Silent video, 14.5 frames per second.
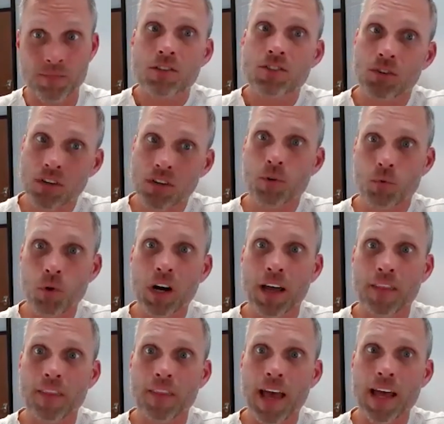So number
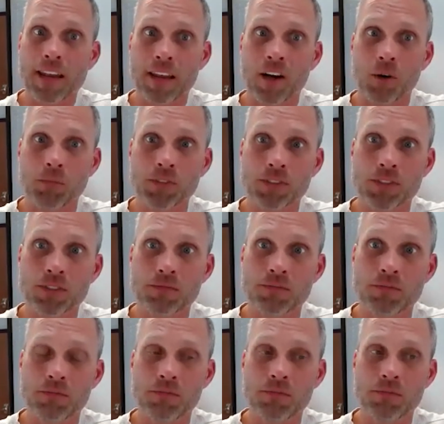one, that helps
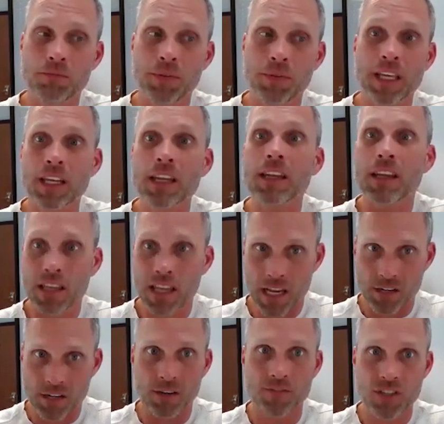be an
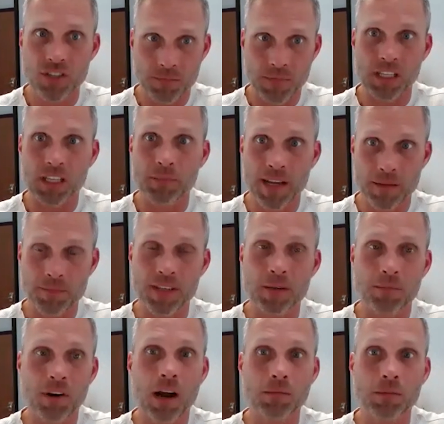indicator of something that might be a
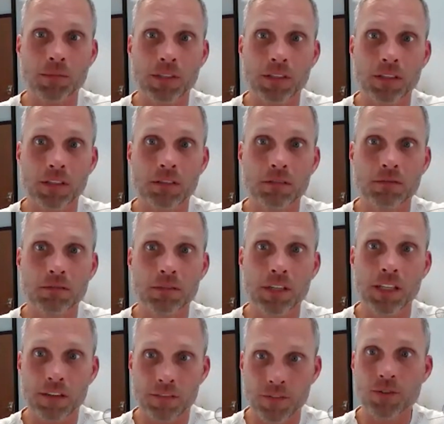problem
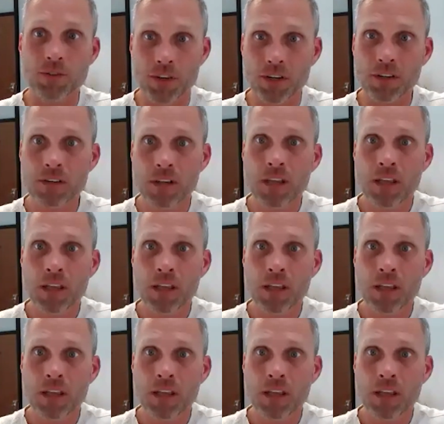in the future.